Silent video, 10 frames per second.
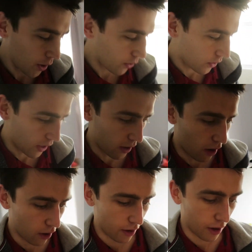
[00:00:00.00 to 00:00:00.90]
focusing
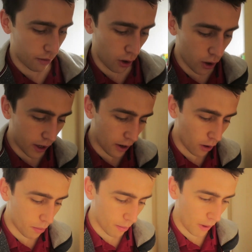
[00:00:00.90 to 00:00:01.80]
on hooking
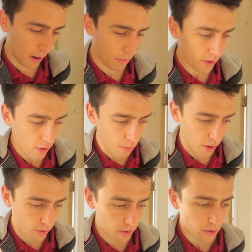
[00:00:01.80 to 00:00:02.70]
up my message
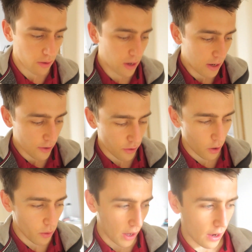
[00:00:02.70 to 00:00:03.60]
buses
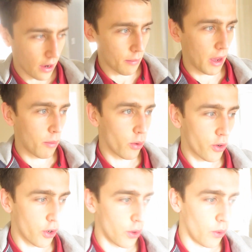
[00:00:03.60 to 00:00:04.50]
so that I'm able
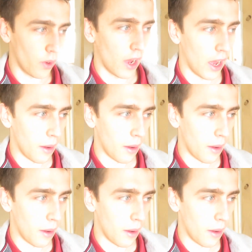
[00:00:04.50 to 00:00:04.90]
to